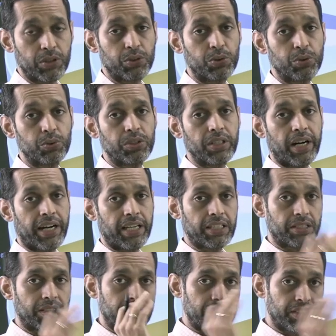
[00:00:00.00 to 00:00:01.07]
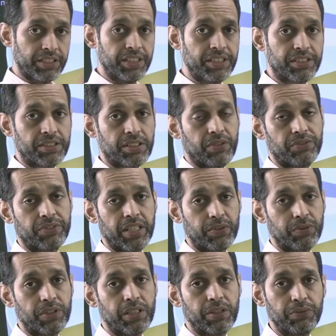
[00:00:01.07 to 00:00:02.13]
But you do the high yield stuff
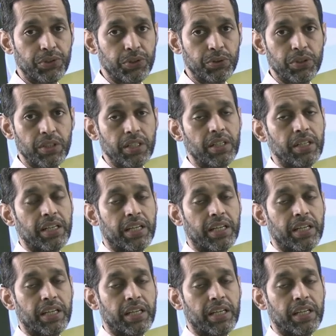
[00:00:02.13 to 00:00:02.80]
that we give you